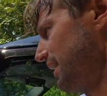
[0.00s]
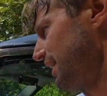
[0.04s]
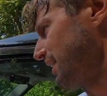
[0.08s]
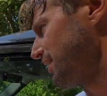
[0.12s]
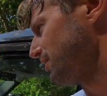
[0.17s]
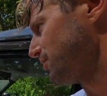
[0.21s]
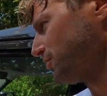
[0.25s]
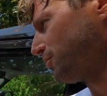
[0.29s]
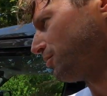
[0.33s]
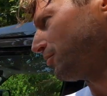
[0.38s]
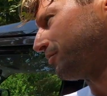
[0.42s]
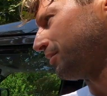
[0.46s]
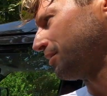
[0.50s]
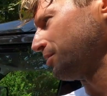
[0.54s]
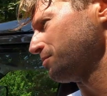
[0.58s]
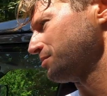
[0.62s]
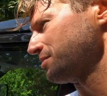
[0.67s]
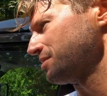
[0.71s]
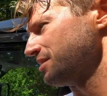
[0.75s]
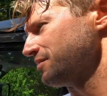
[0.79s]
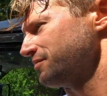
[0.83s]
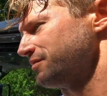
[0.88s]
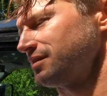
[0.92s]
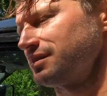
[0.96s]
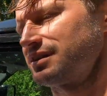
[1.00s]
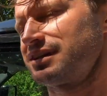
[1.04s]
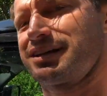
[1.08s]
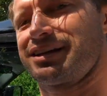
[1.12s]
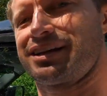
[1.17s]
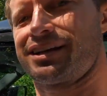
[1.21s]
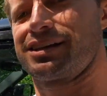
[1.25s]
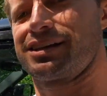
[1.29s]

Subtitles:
I don't know if anyone's even gonna